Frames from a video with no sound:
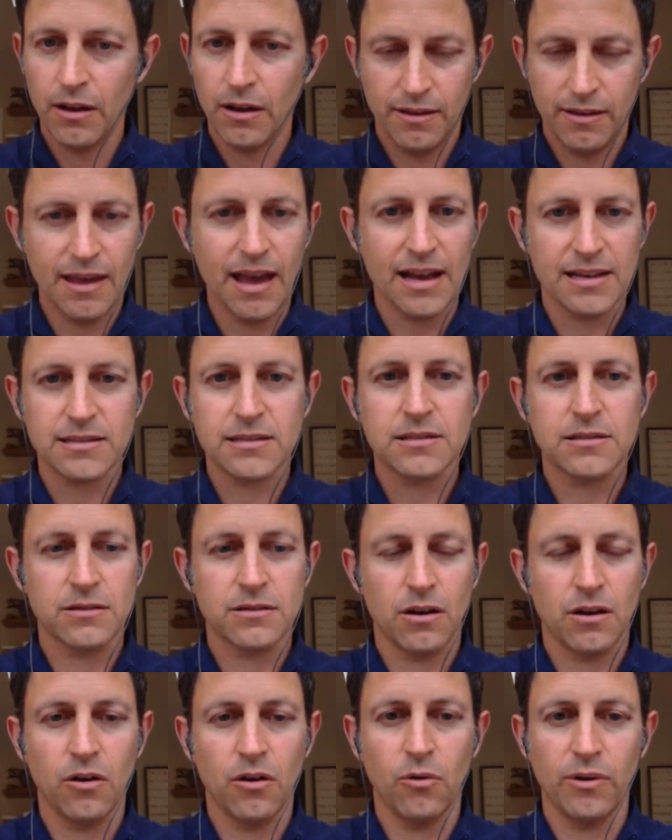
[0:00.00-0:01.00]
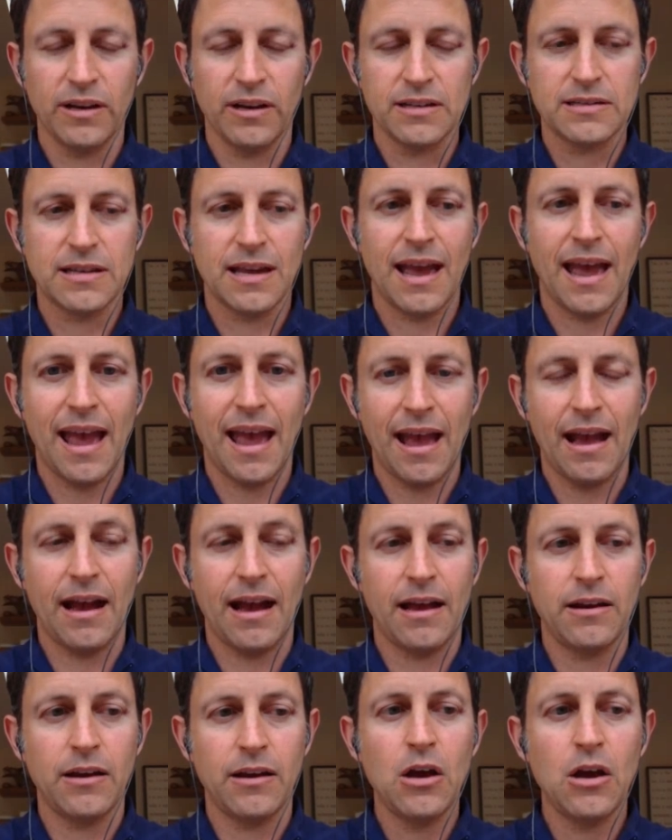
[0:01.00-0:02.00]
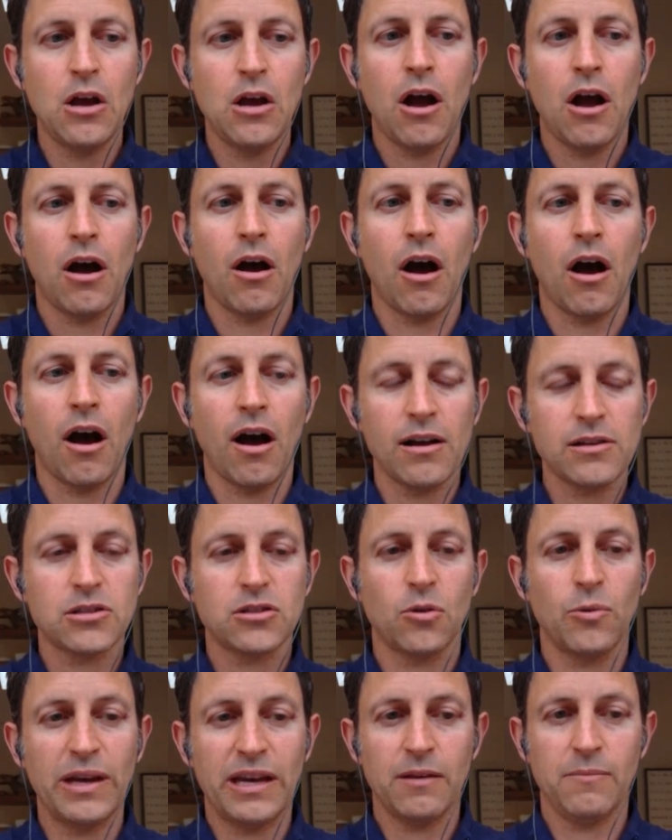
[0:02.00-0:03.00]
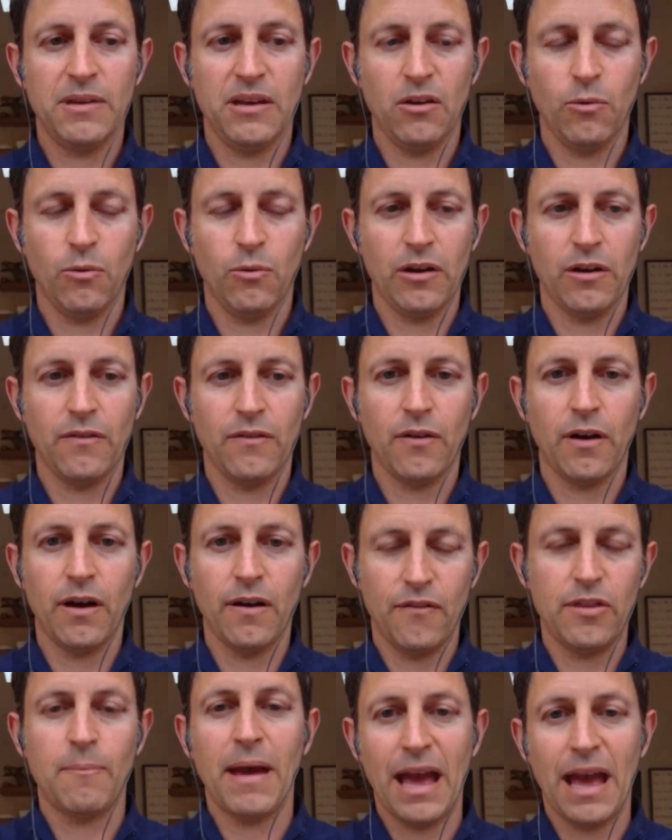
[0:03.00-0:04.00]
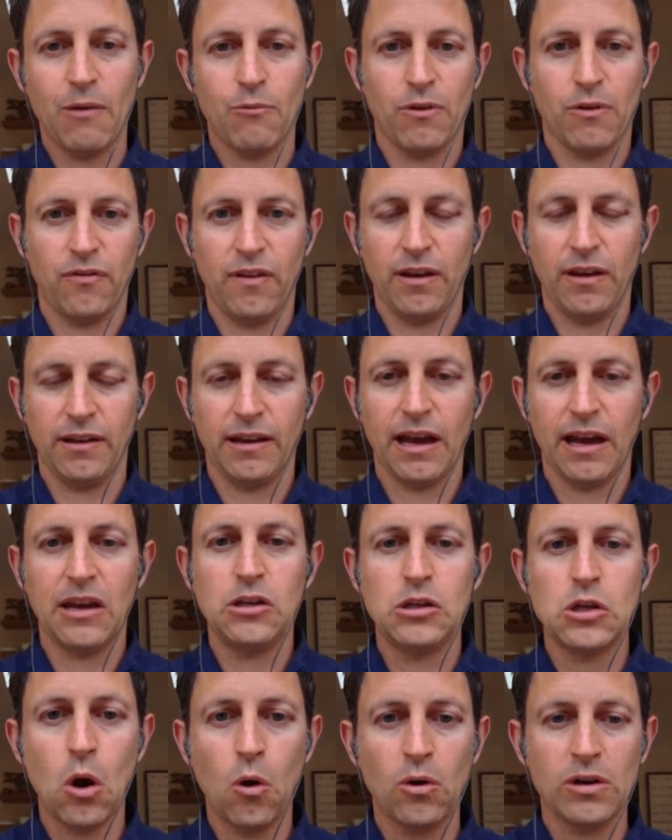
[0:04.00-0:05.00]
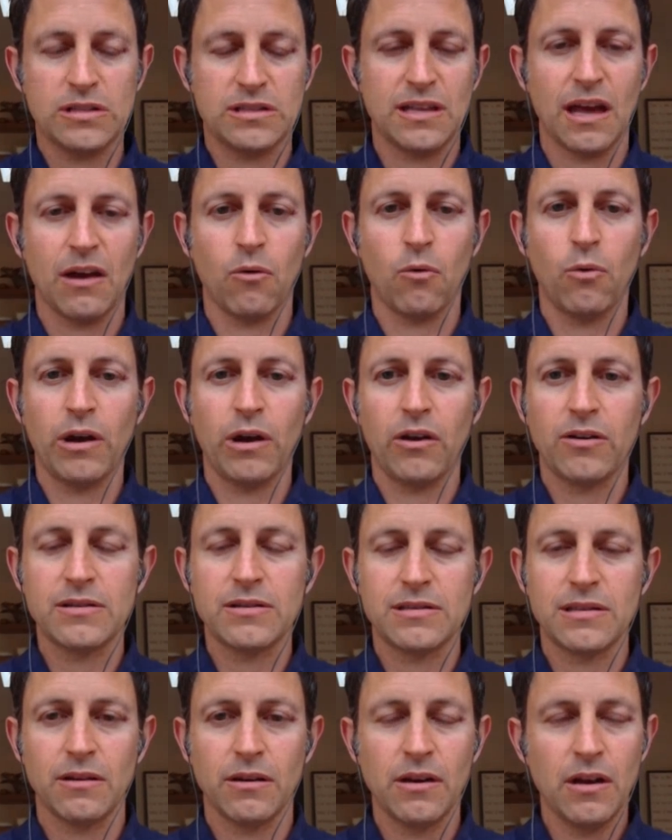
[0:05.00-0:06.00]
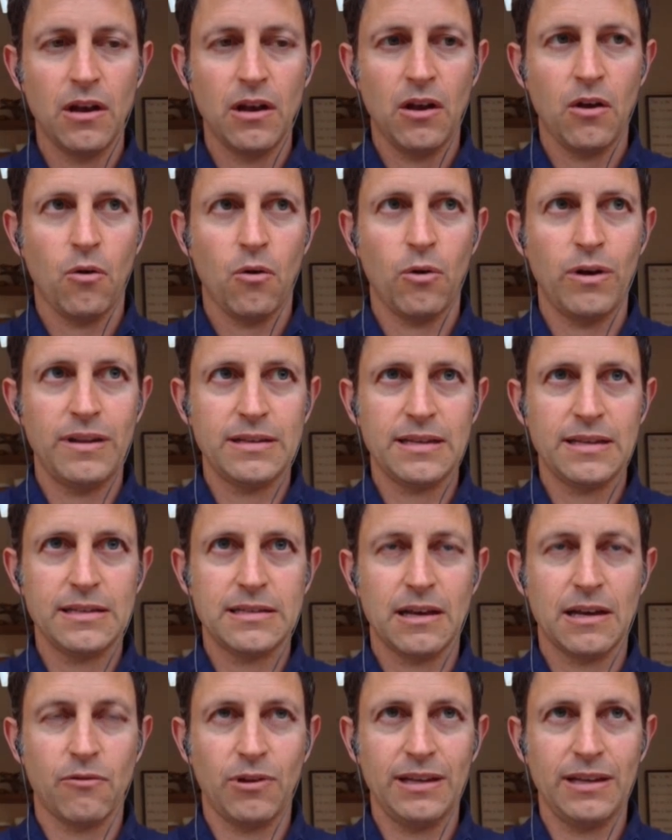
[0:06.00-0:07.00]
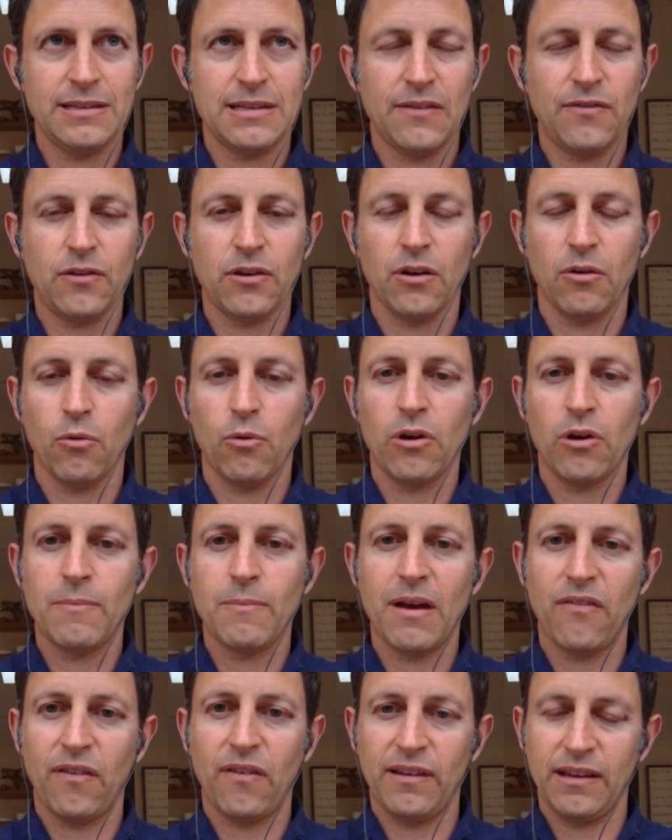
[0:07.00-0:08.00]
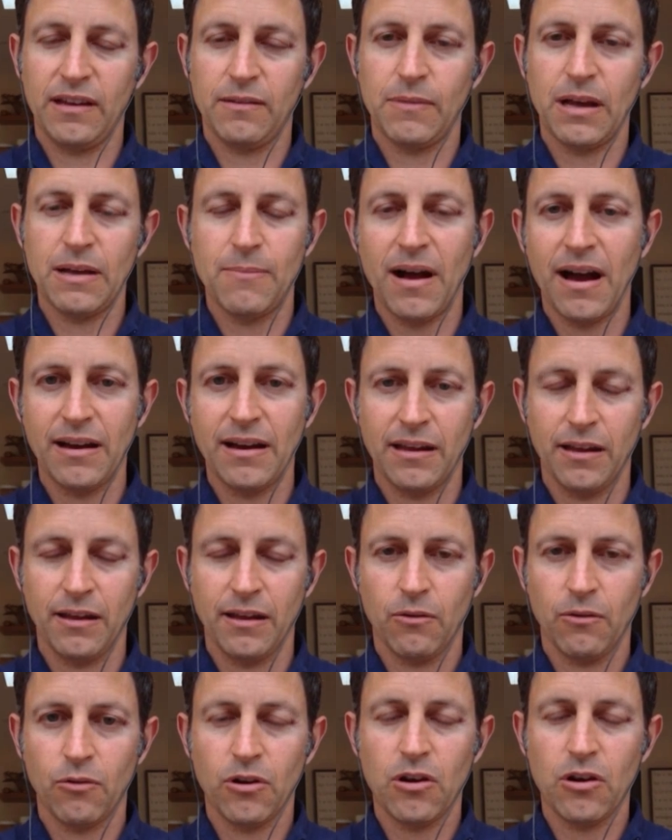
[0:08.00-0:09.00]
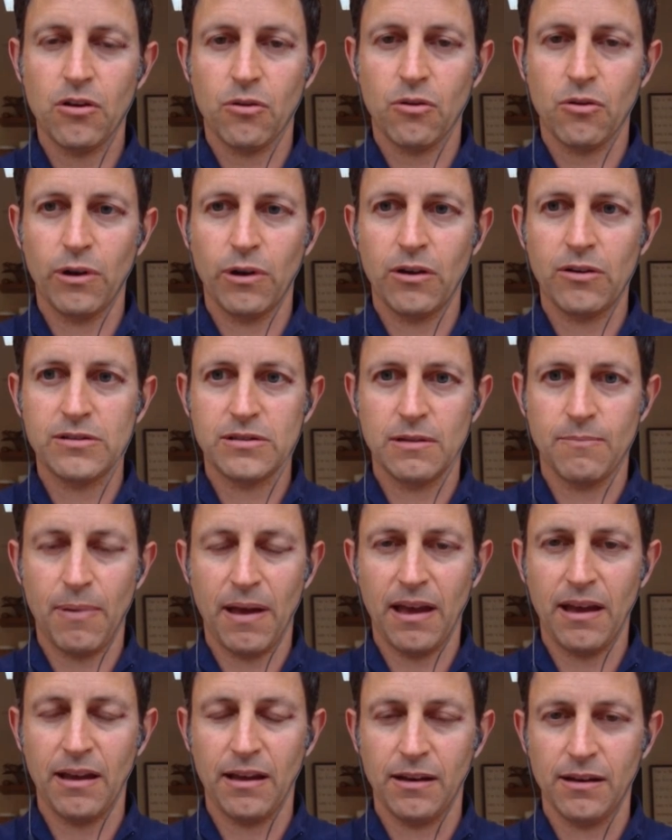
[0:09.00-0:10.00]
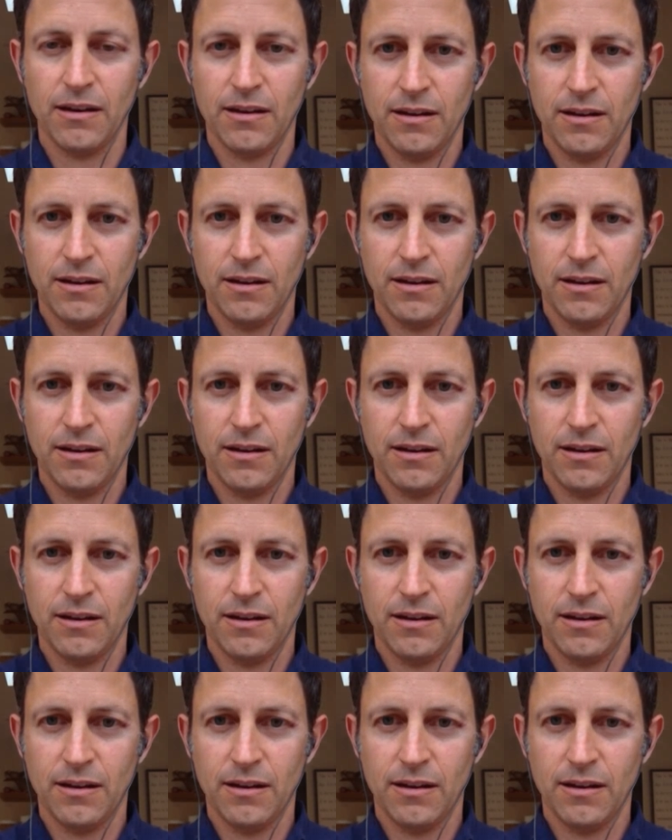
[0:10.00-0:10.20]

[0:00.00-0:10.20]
Yes, always. And also we can be aware of the pain we're feeling and notice that. When the things get really difficult, where am I feeling in my body? Where's the pain?